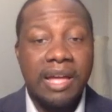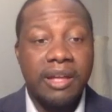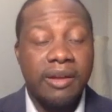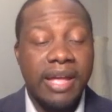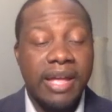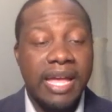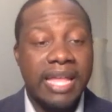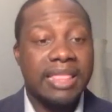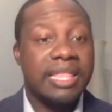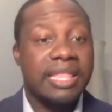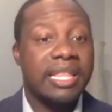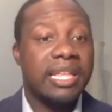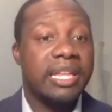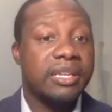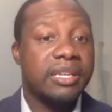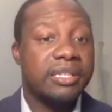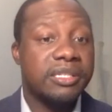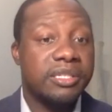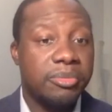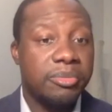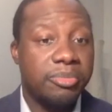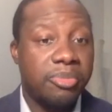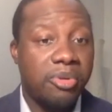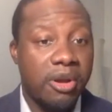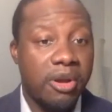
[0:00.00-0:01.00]
athletics
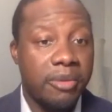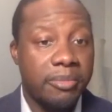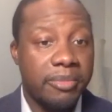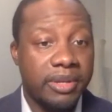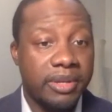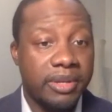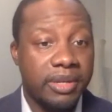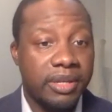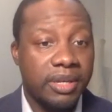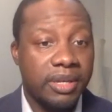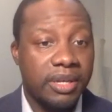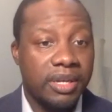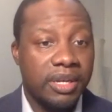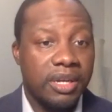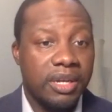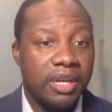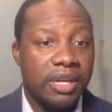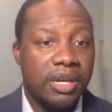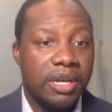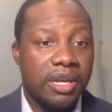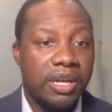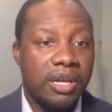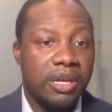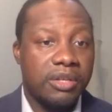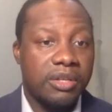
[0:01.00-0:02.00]
department.
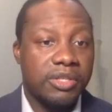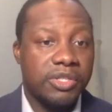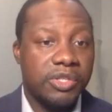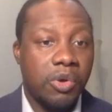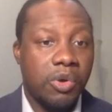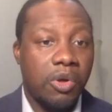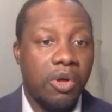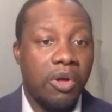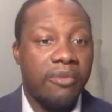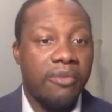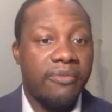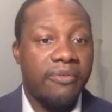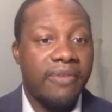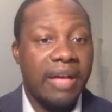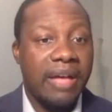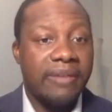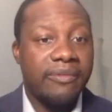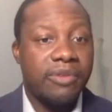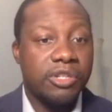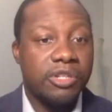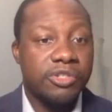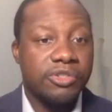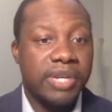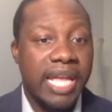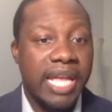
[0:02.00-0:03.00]
So all
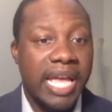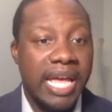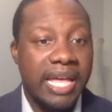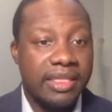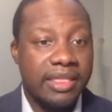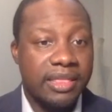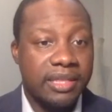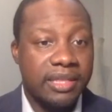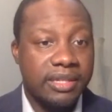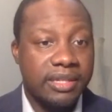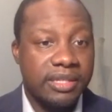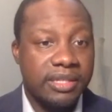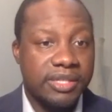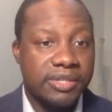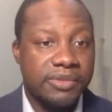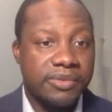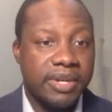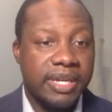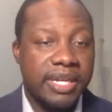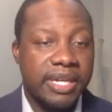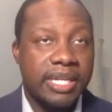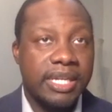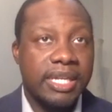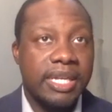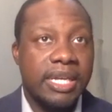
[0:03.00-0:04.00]
500 athletes,
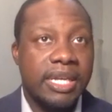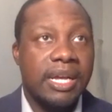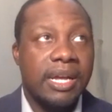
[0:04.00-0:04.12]
right?